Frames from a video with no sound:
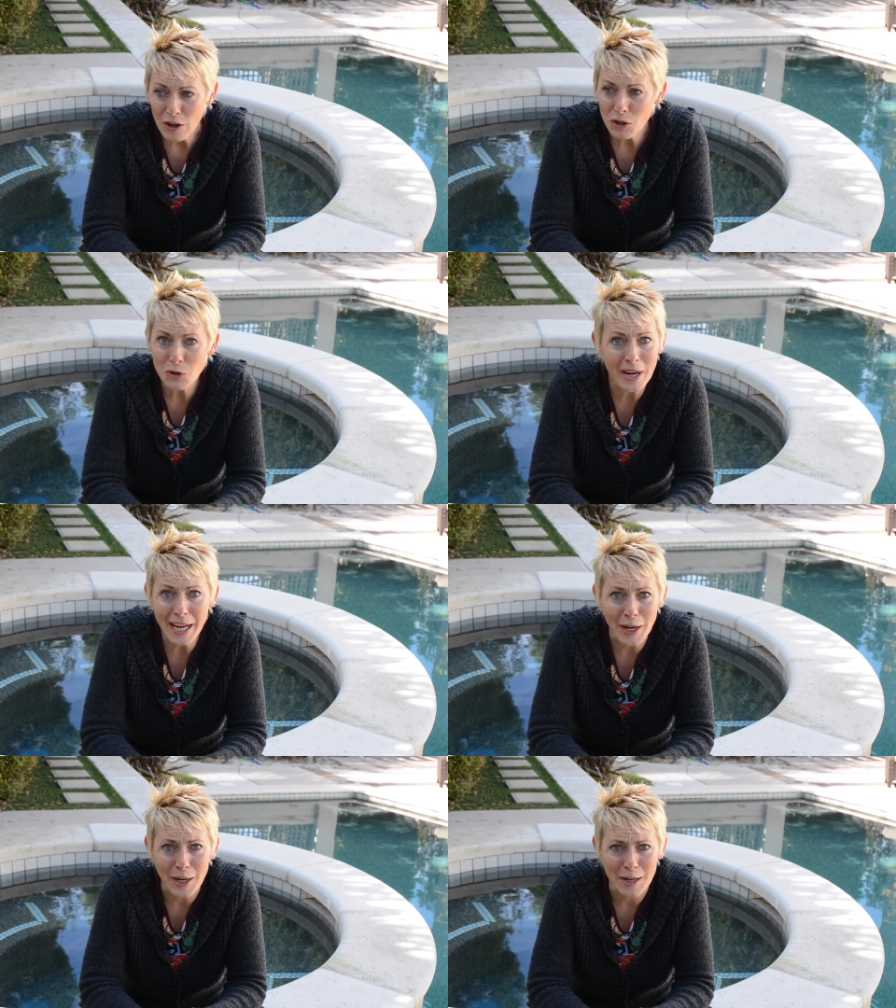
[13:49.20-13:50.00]

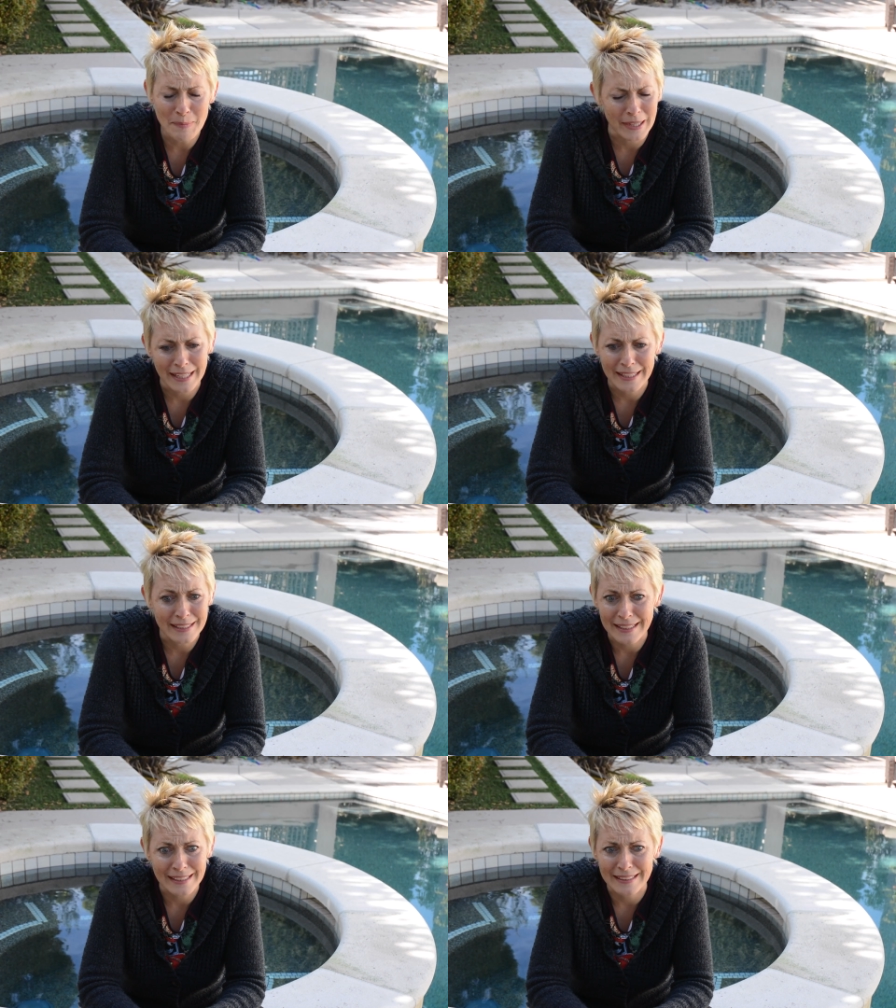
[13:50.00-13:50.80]
Great car, but
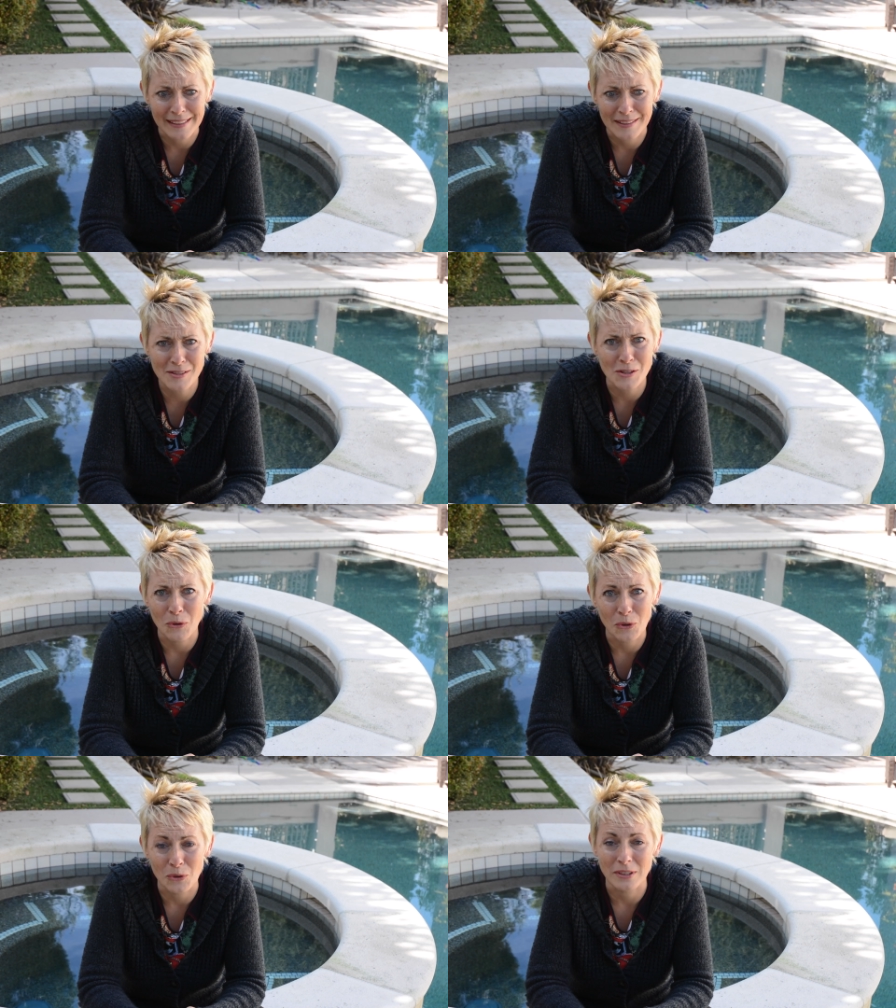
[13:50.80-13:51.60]

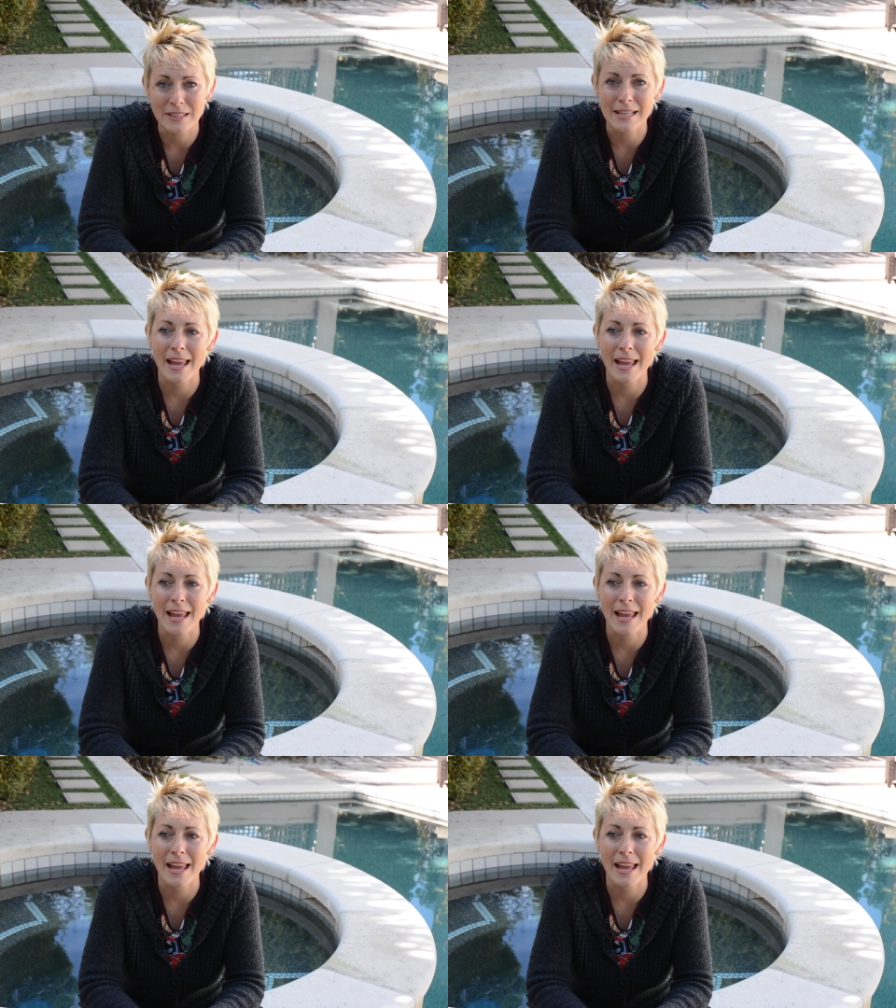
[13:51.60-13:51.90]
so old.